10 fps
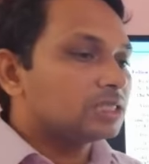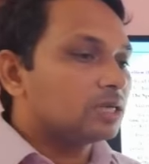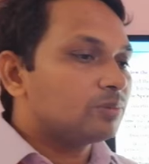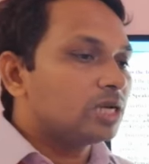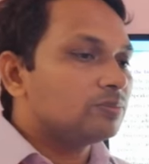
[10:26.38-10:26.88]

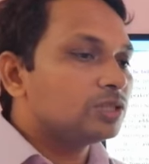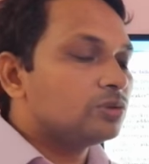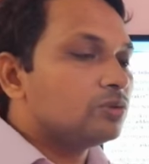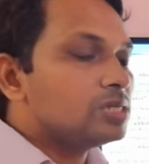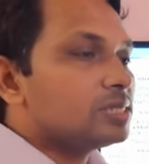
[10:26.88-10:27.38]
Sometimes
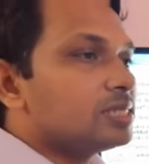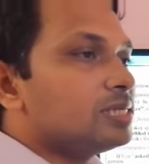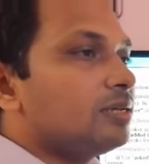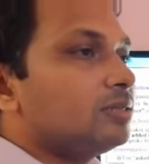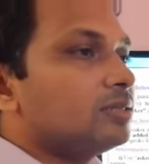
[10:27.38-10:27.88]
you will
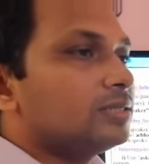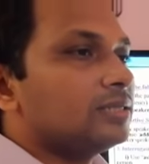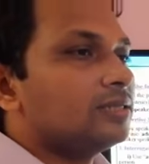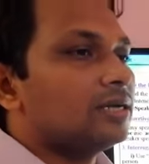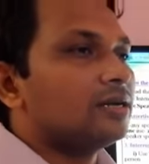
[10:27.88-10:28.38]

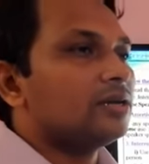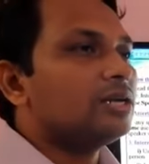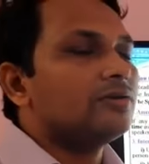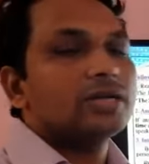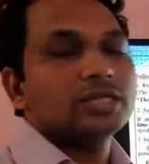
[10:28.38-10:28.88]
see that
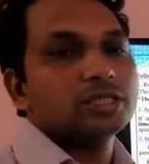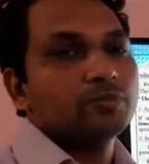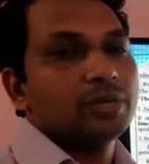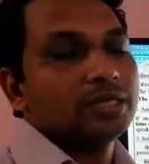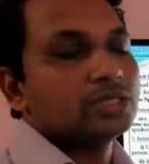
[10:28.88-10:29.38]
in direct
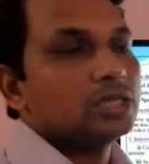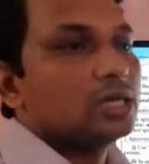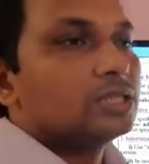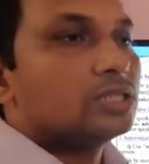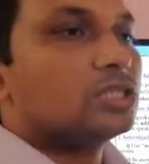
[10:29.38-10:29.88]
speech
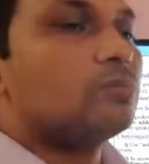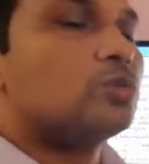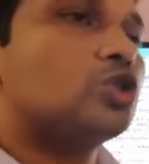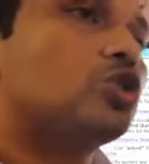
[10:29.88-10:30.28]
some